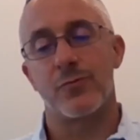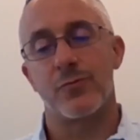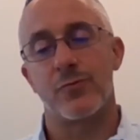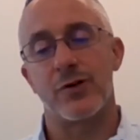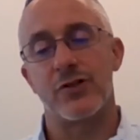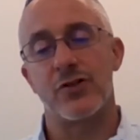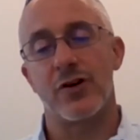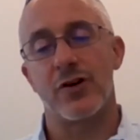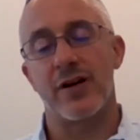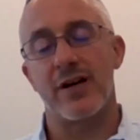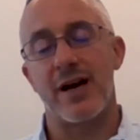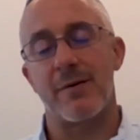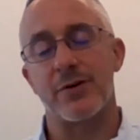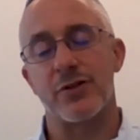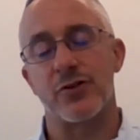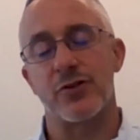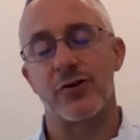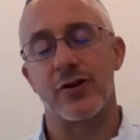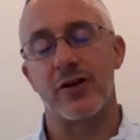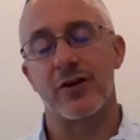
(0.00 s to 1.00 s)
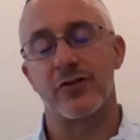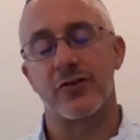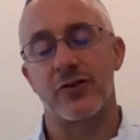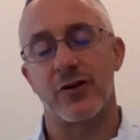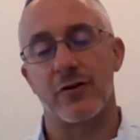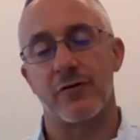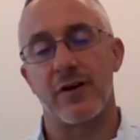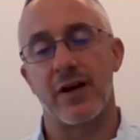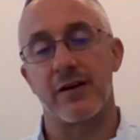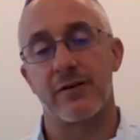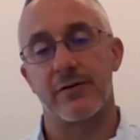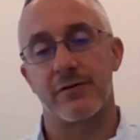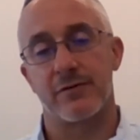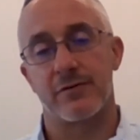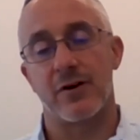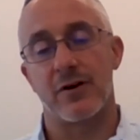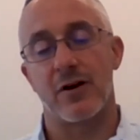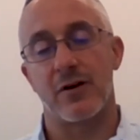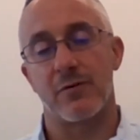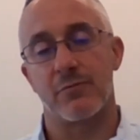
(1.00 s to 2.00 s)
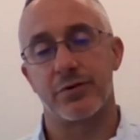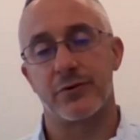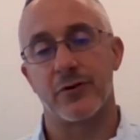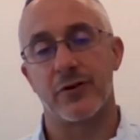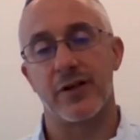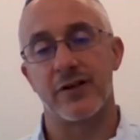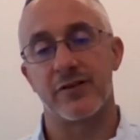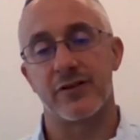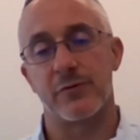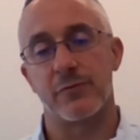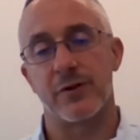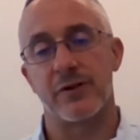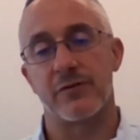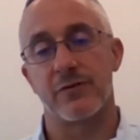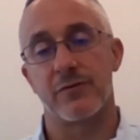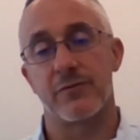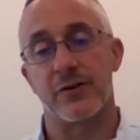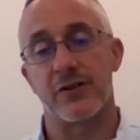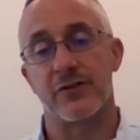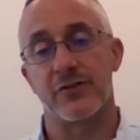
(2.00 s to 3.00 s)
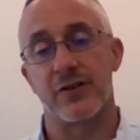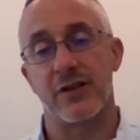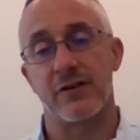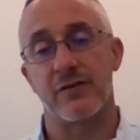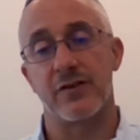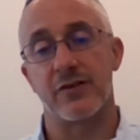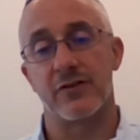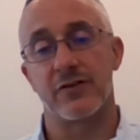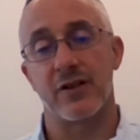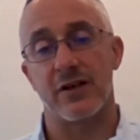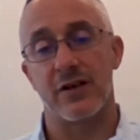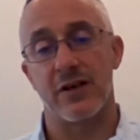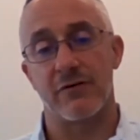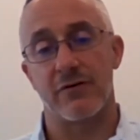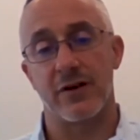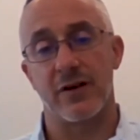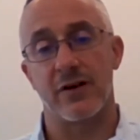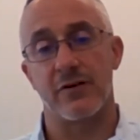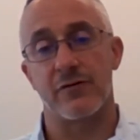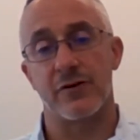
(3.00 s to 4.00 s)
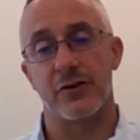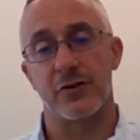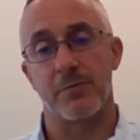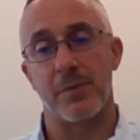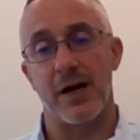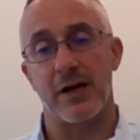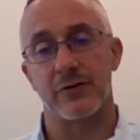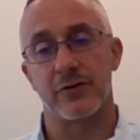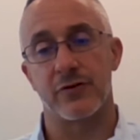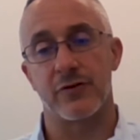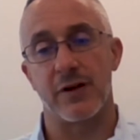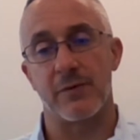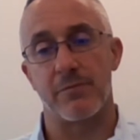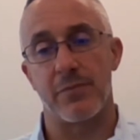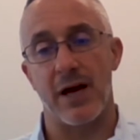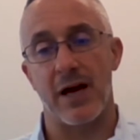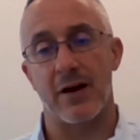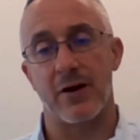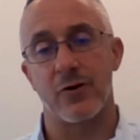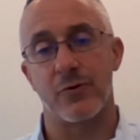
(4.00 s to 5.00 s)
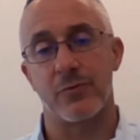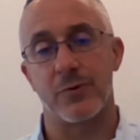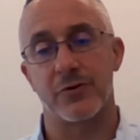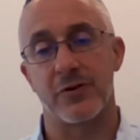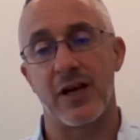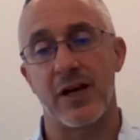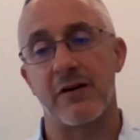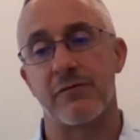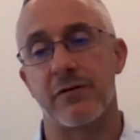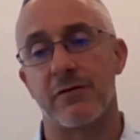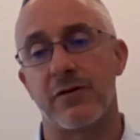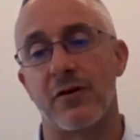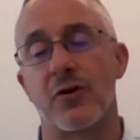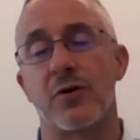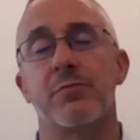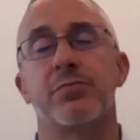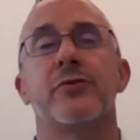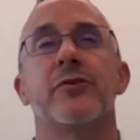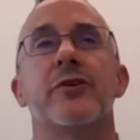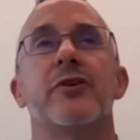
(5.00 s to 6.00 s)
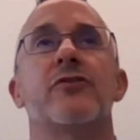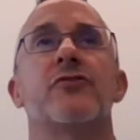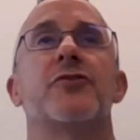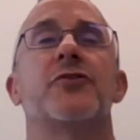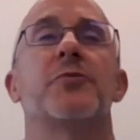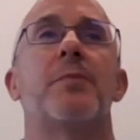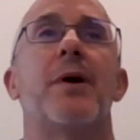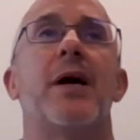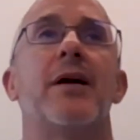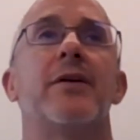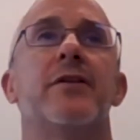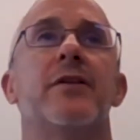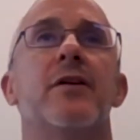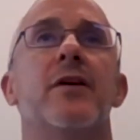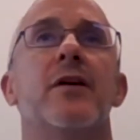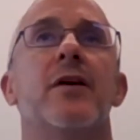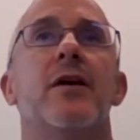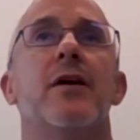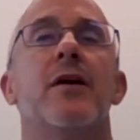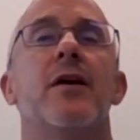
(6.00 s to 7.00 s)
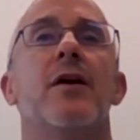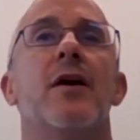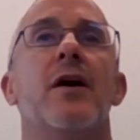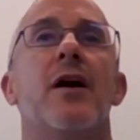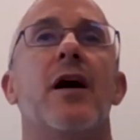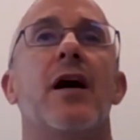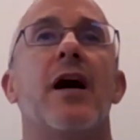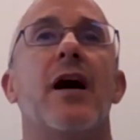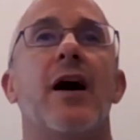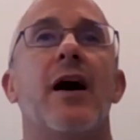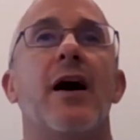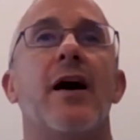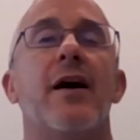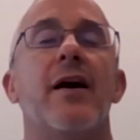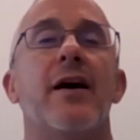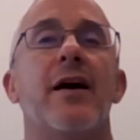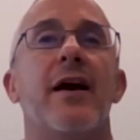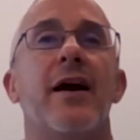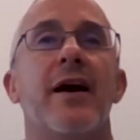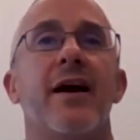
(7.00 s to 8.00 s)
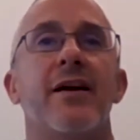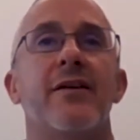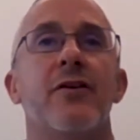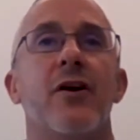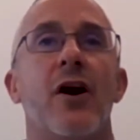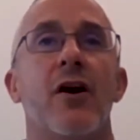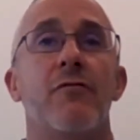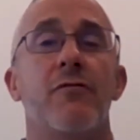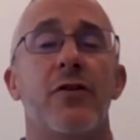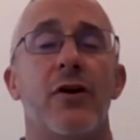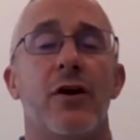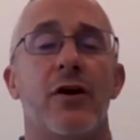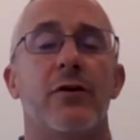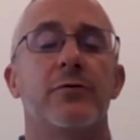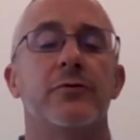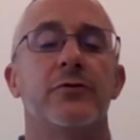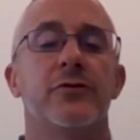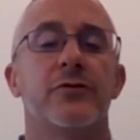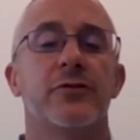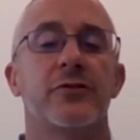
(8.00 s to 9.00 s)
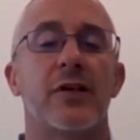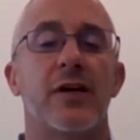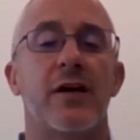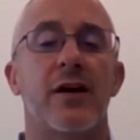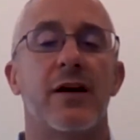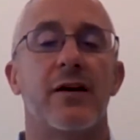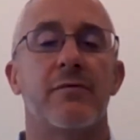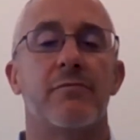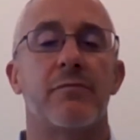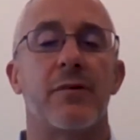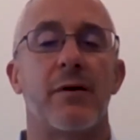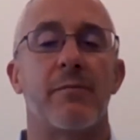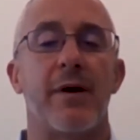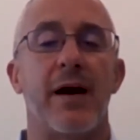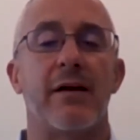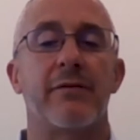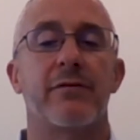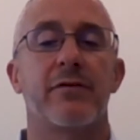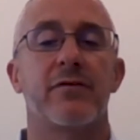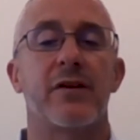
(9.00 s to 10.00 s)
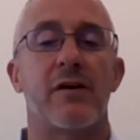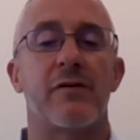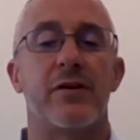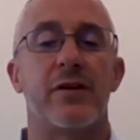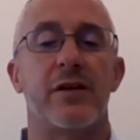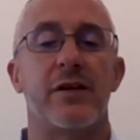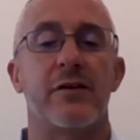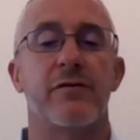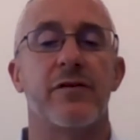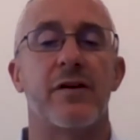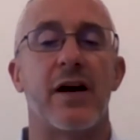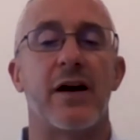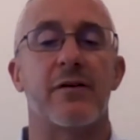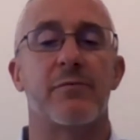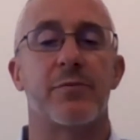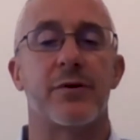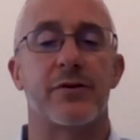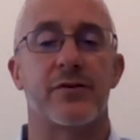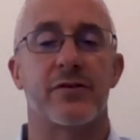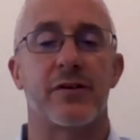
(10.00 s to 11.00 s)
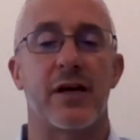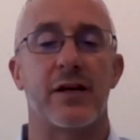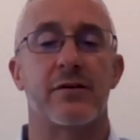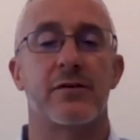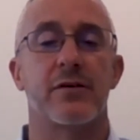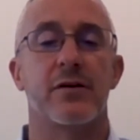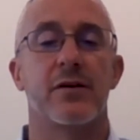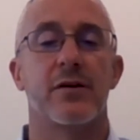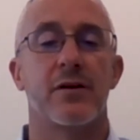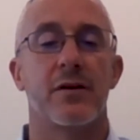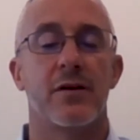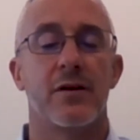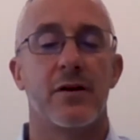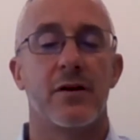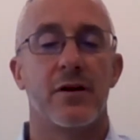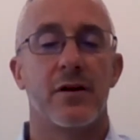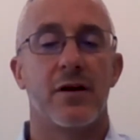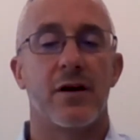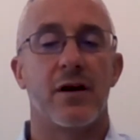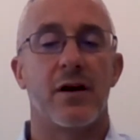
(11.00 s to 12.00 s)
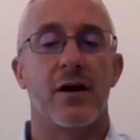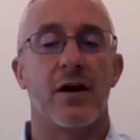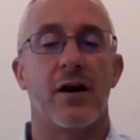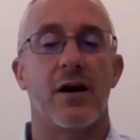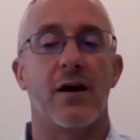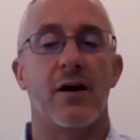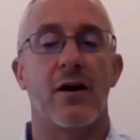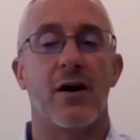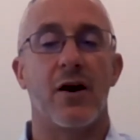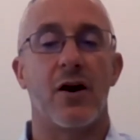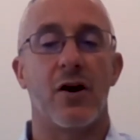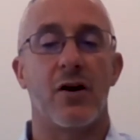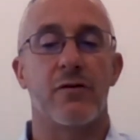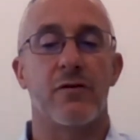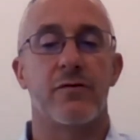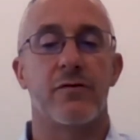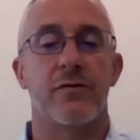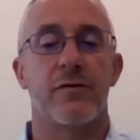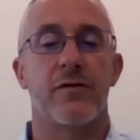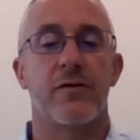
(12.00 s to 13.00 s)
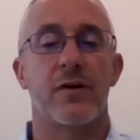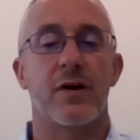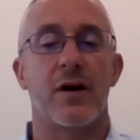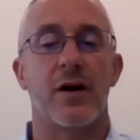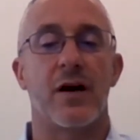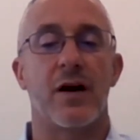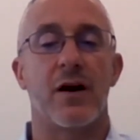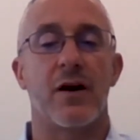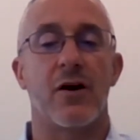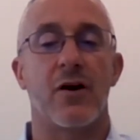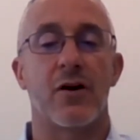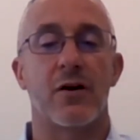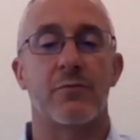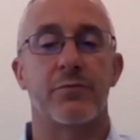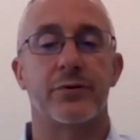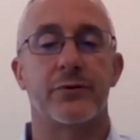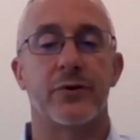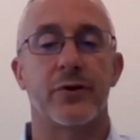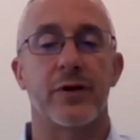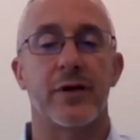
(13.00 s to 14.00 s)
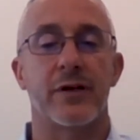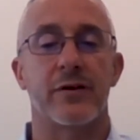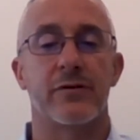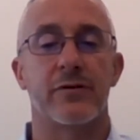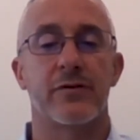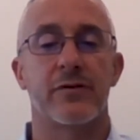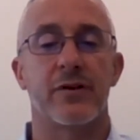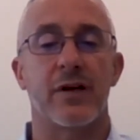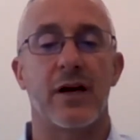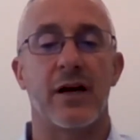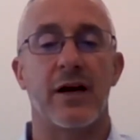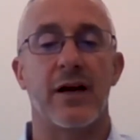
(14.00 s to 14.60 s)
We took an opportunity to survey our employees, and we received a significant response rate back. Almost half of our employees responded. And of those, about 75% of our employees